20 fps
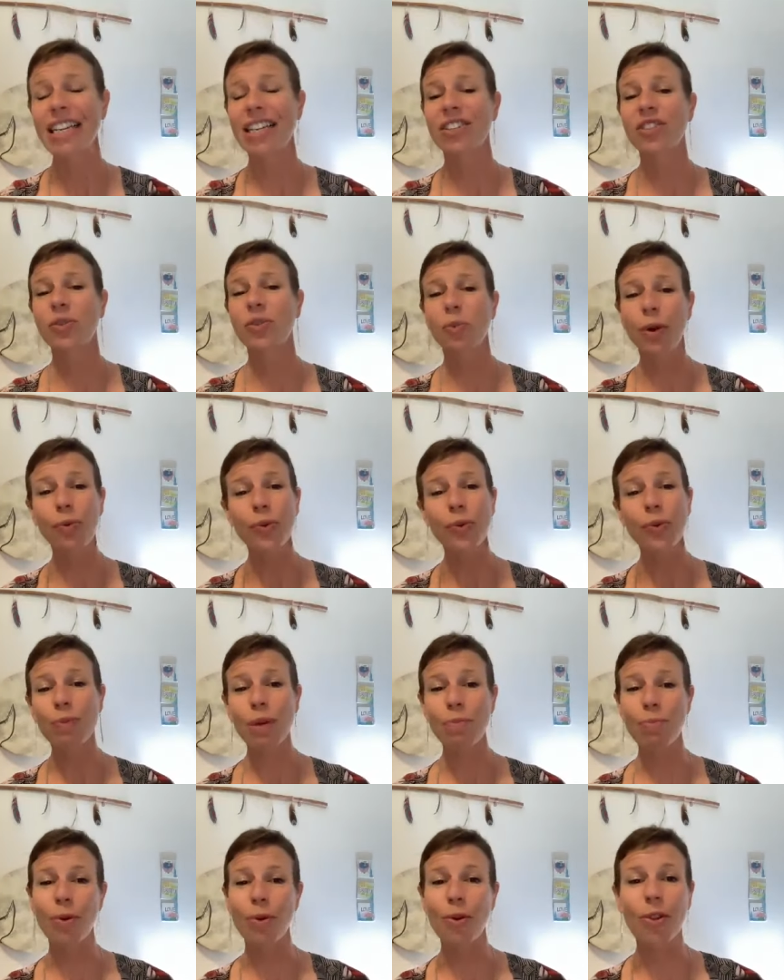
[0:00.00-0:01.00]
is to work with
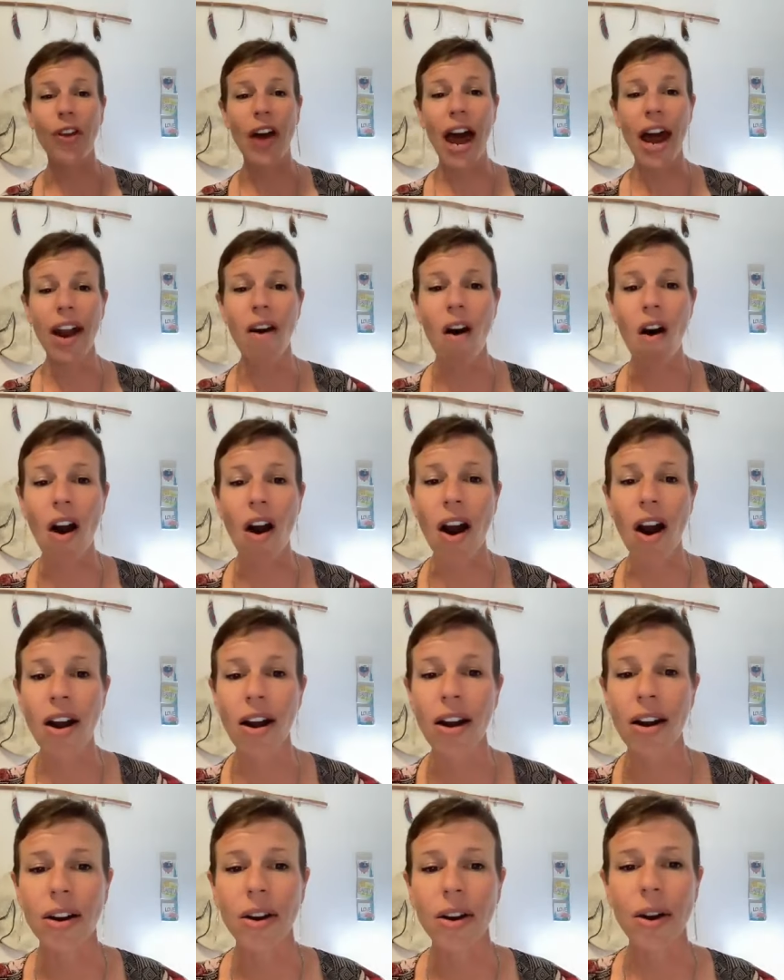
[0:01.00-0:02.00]
people that
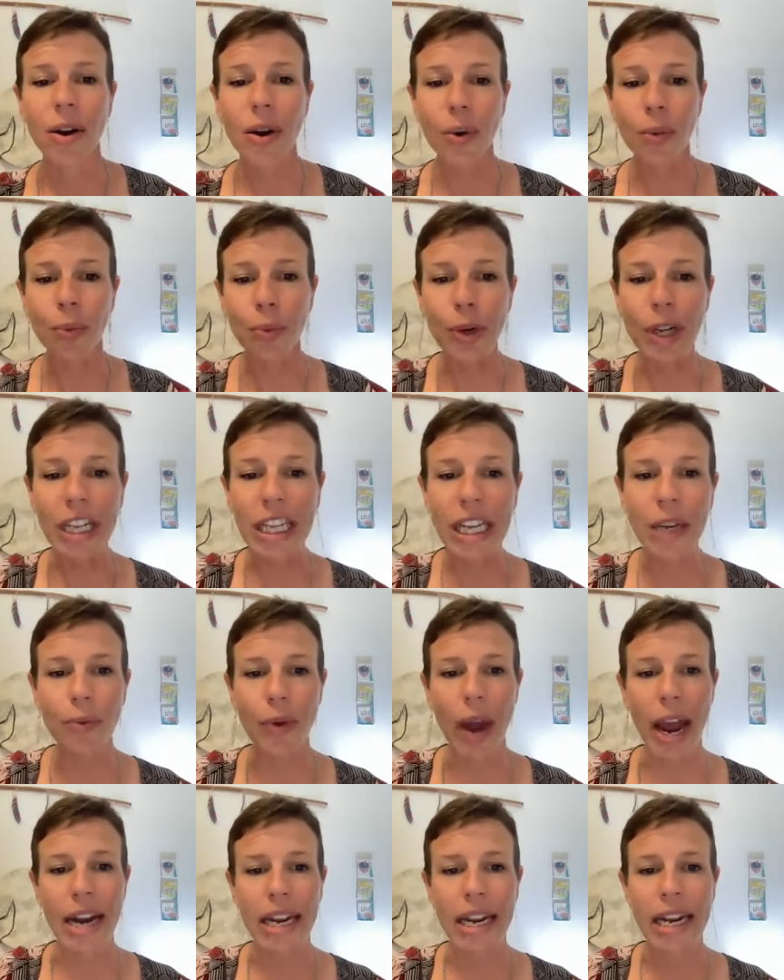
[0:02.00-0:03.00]
are really
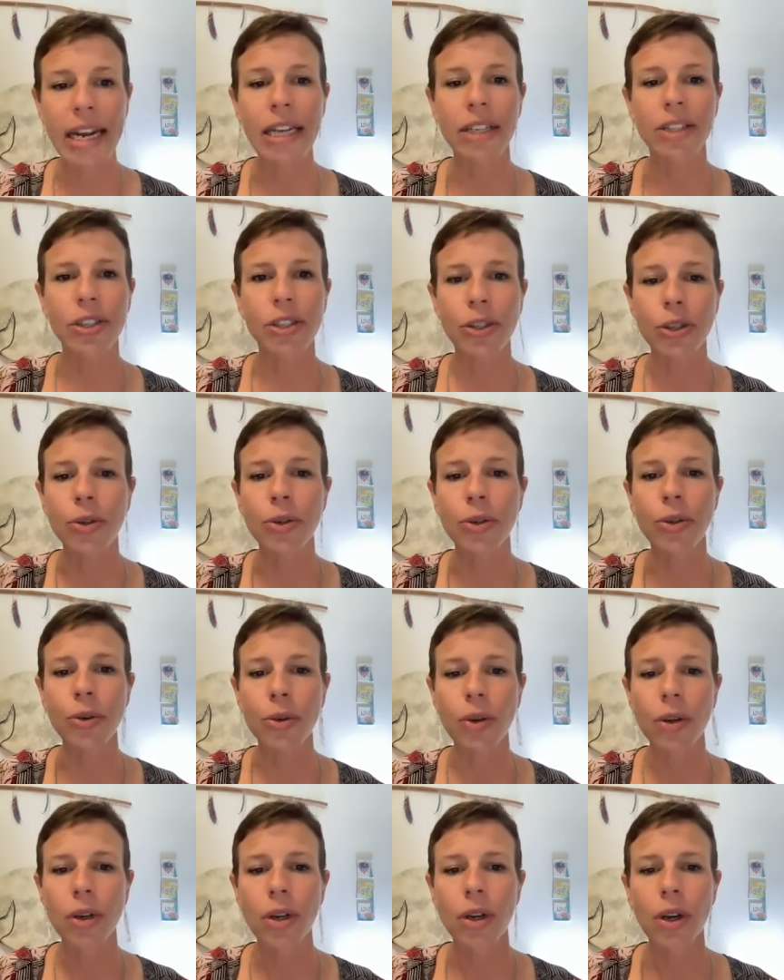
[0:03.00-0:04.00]
ready
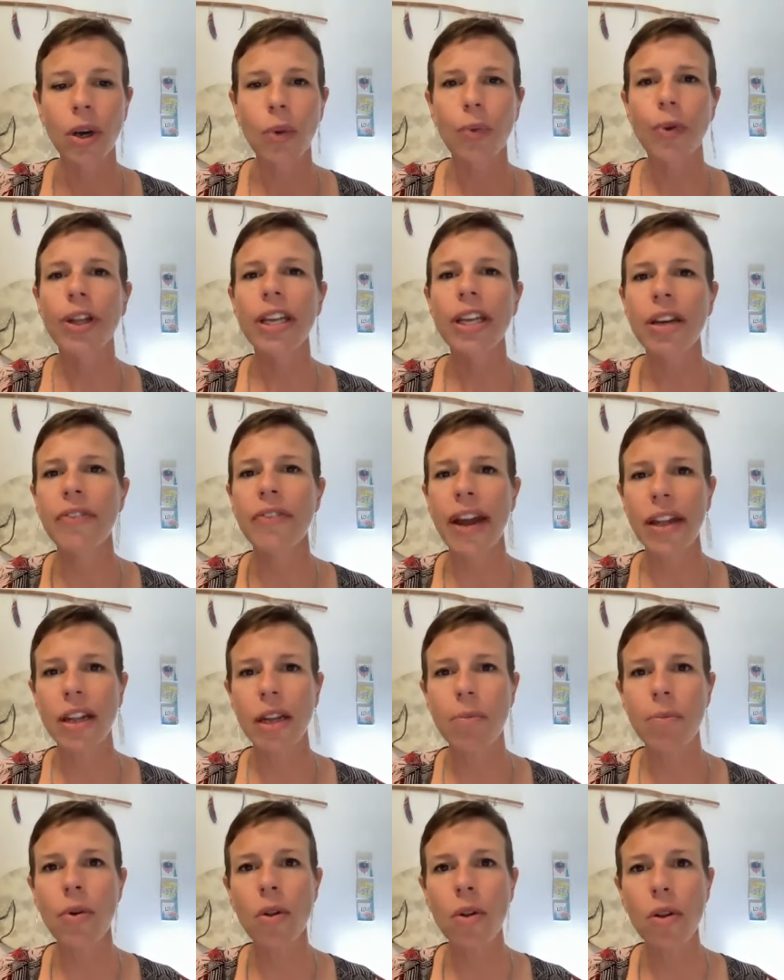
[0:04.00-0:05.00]
to, really
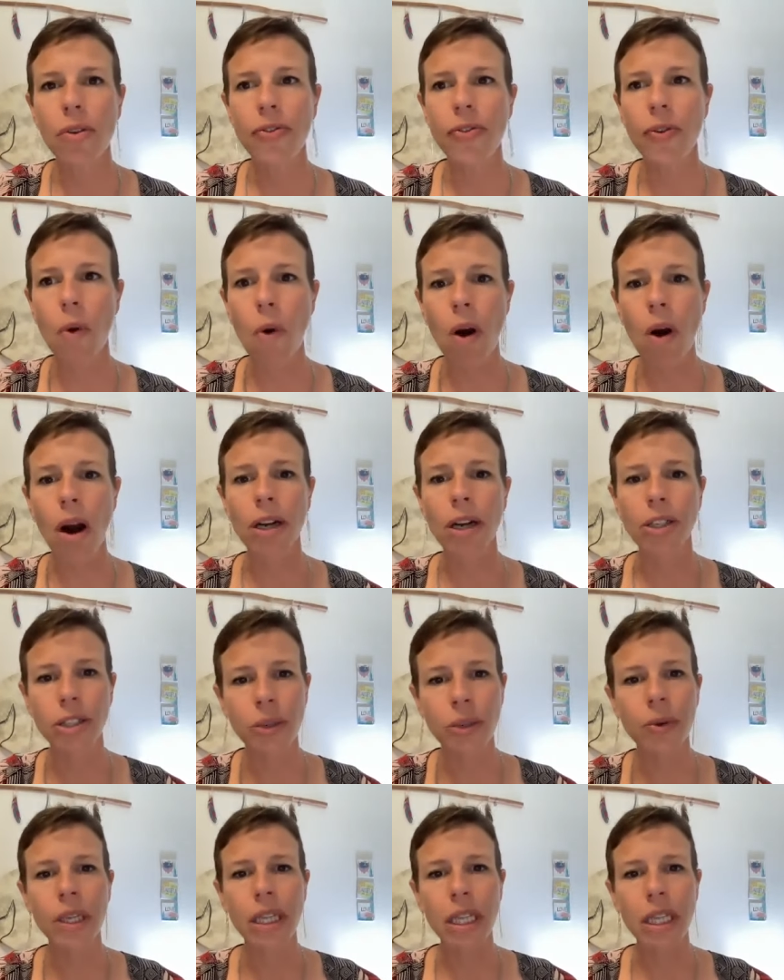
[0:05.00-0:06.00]
available for
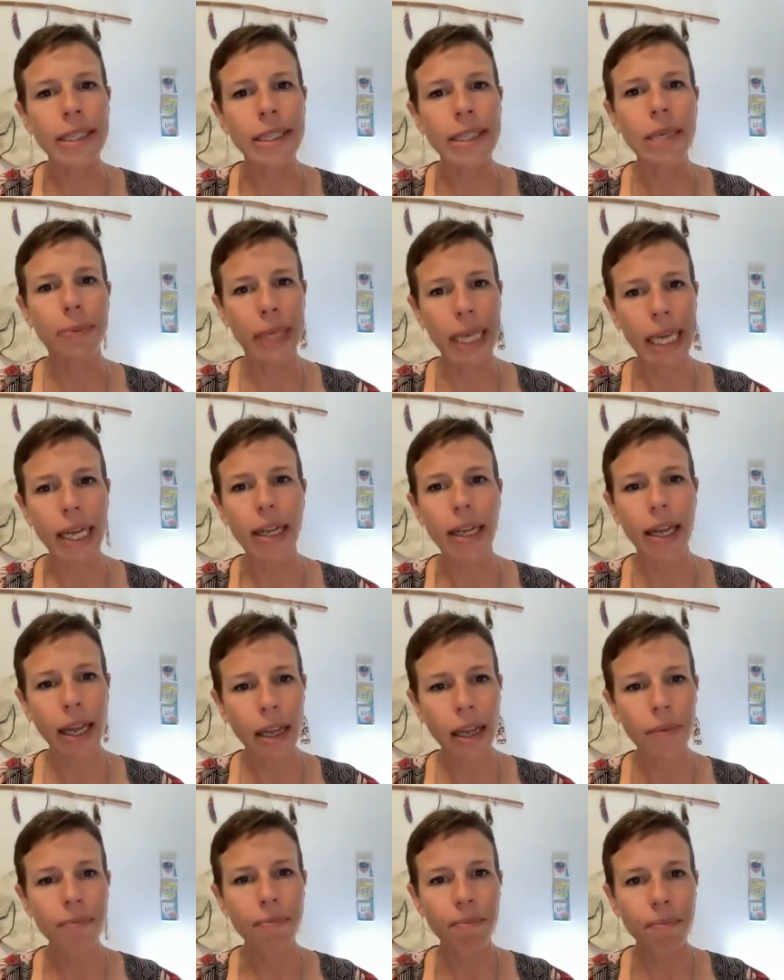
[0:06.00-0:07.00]
doing the deep
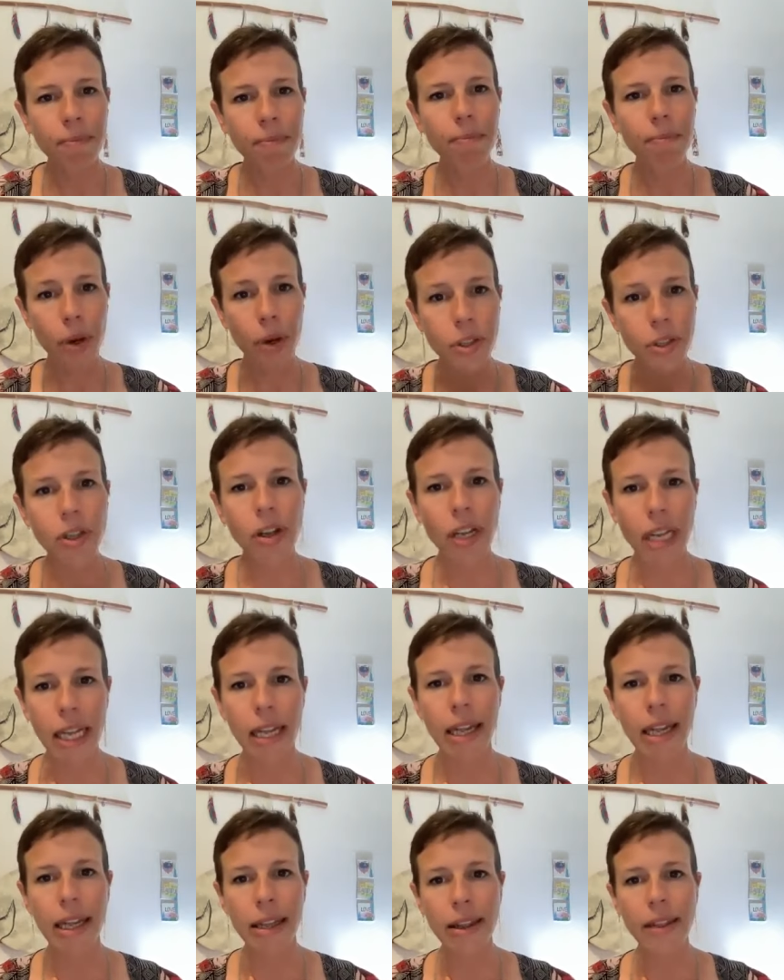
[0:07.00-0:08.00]
healing, personal
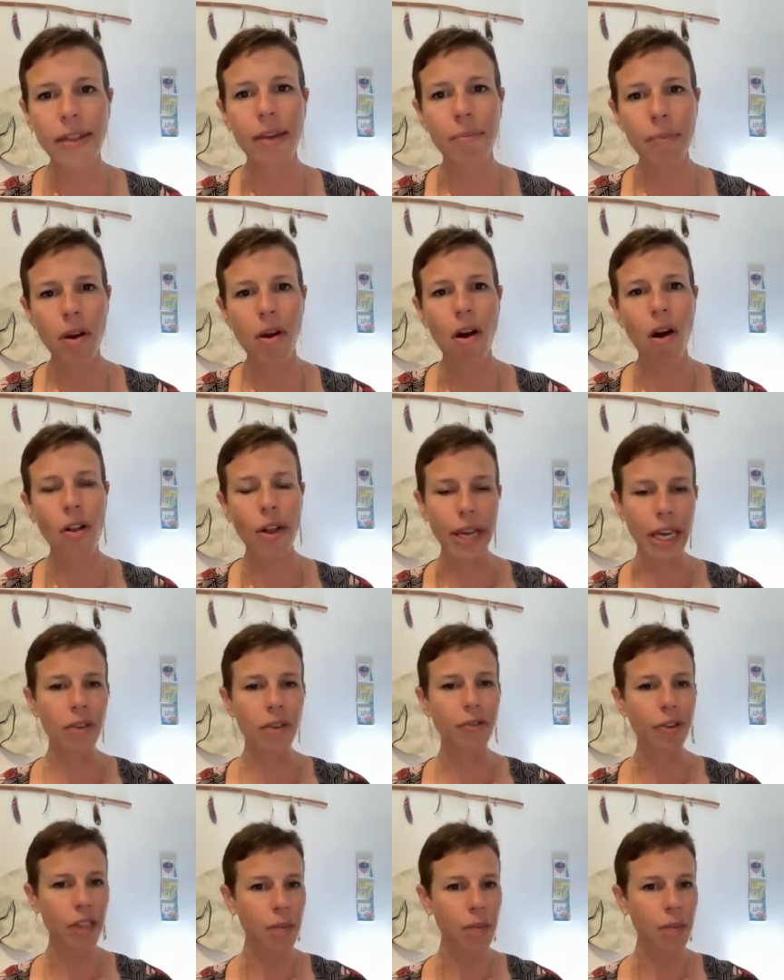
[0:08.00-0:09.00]
healing that they've been calling
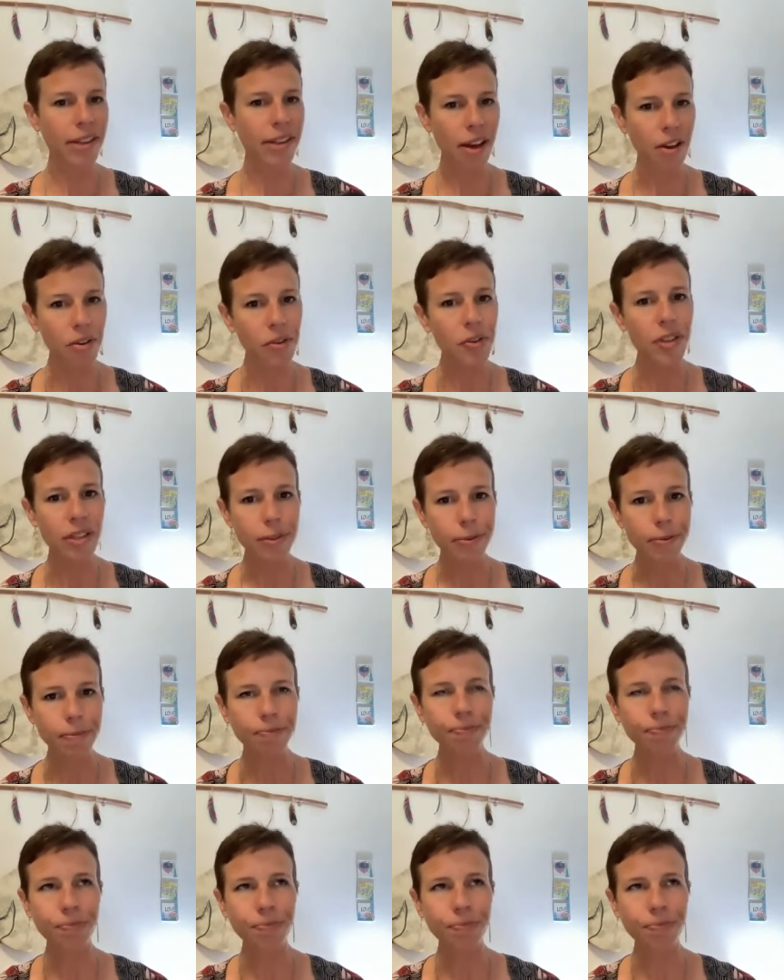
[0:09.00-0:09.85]
in for themselves